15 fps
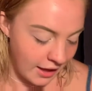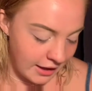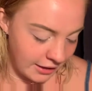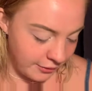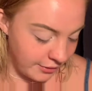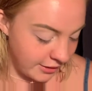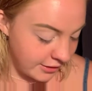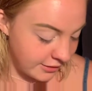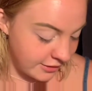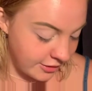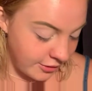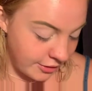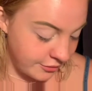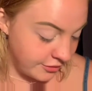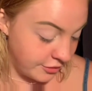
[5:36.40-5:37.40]
Anyway,
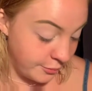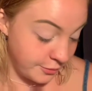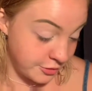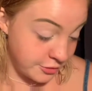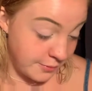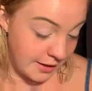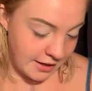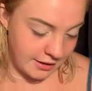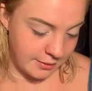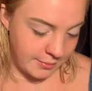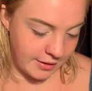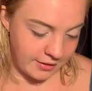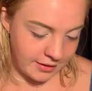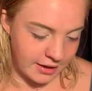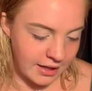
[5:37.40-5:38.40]
so I was super dramatic
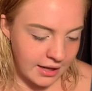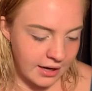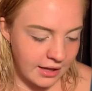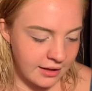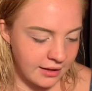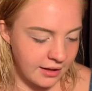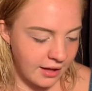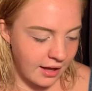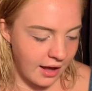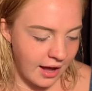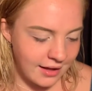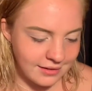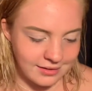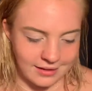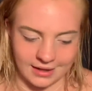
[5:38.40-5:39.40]
about it. And I
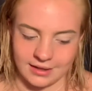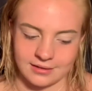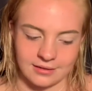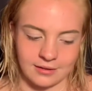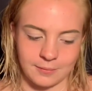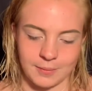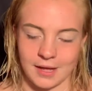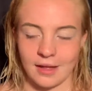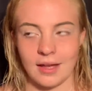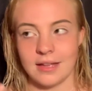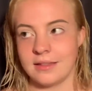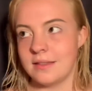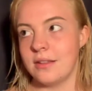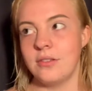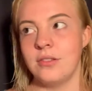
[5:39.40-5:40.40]
like this palette. I
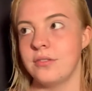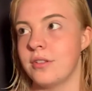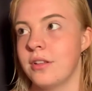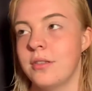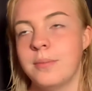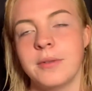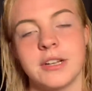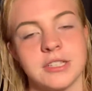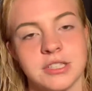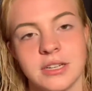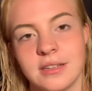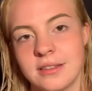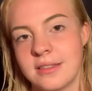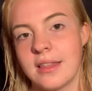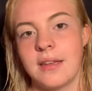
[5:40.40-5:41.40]
still use all the
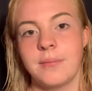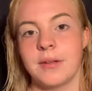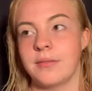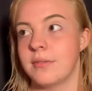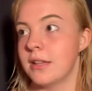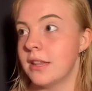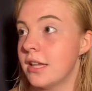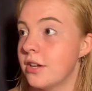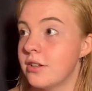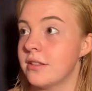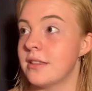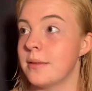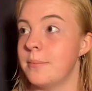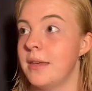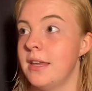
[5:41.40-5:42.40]
brushes. They've been really
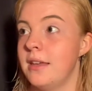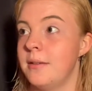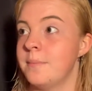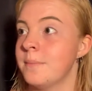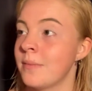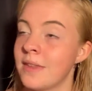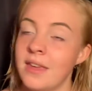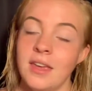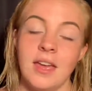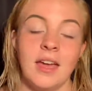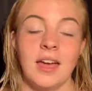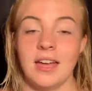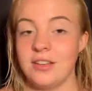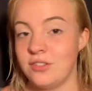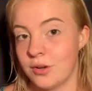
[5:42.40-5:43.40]
good to me.
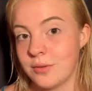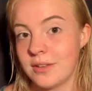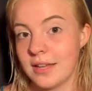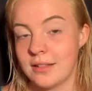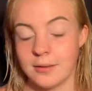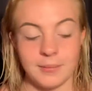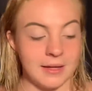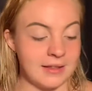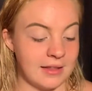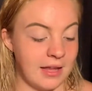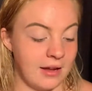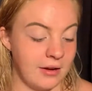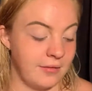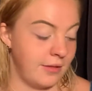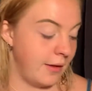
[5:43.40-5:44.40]
I don't take the best
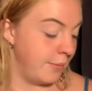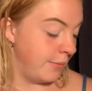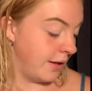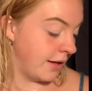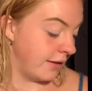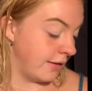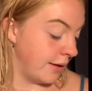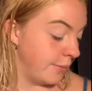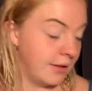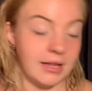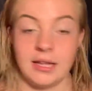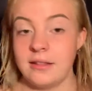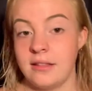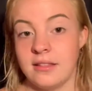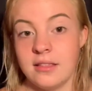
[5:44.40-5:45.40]
care of them because I'm a
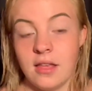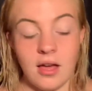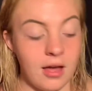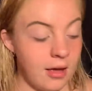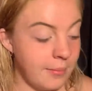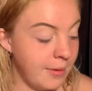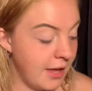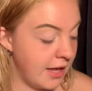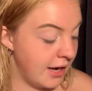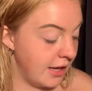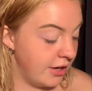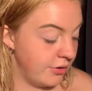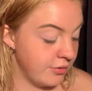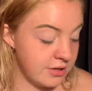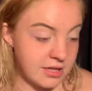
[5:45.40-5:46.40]
lazy slob and I
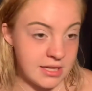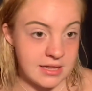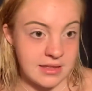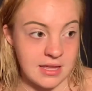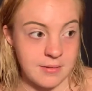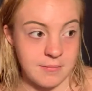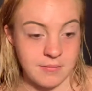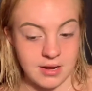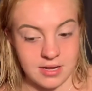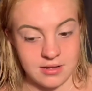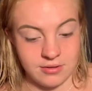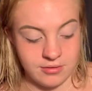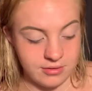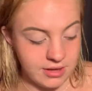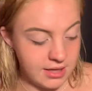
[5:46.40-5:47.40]
don't clean them
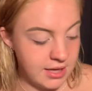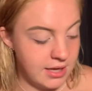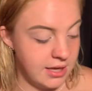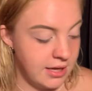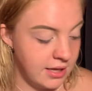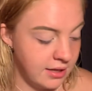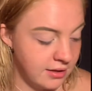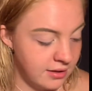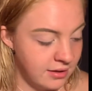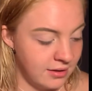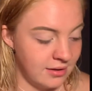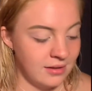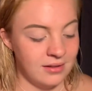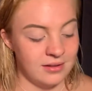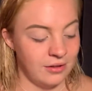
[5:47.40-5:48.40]
regularly.
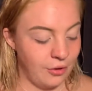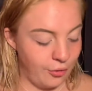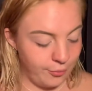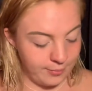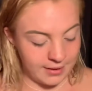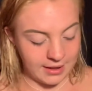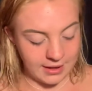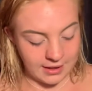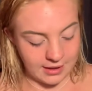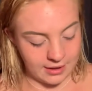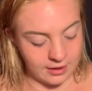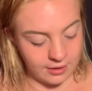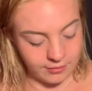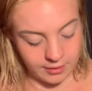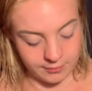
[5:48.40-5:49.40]
Go me, I
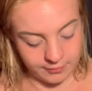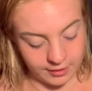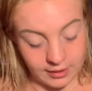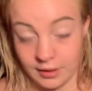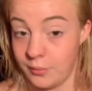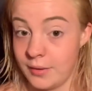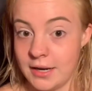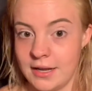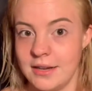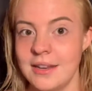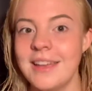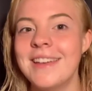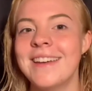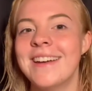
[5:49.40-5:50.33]
know, I'm really winning.